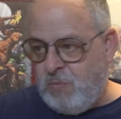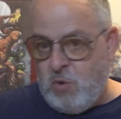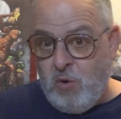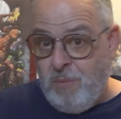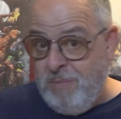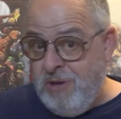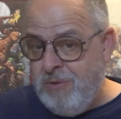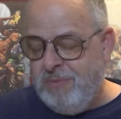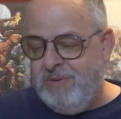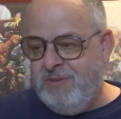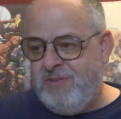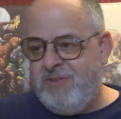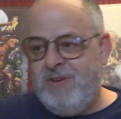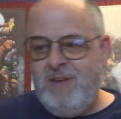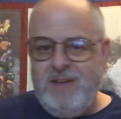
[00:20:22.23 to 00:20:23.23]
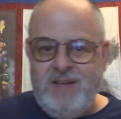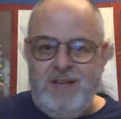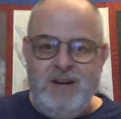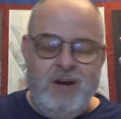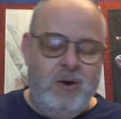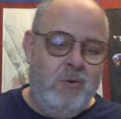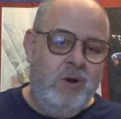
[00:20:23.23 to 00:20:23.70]
or mutants,
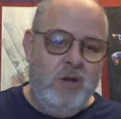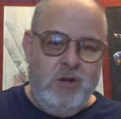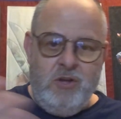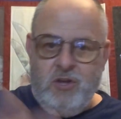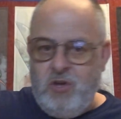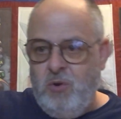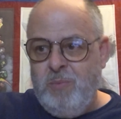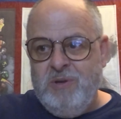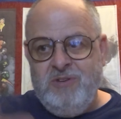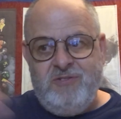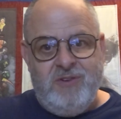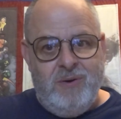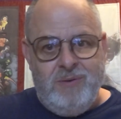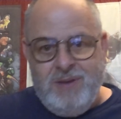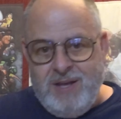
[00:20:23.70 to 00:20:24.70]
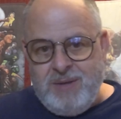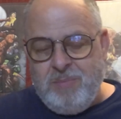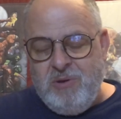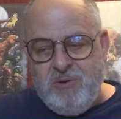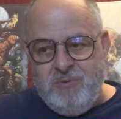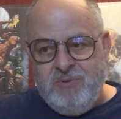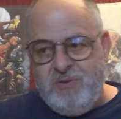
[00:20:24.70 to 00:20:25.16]
humans don't like
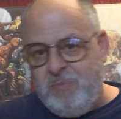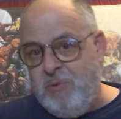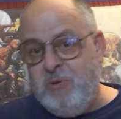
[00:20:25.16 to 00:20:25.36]
mutants.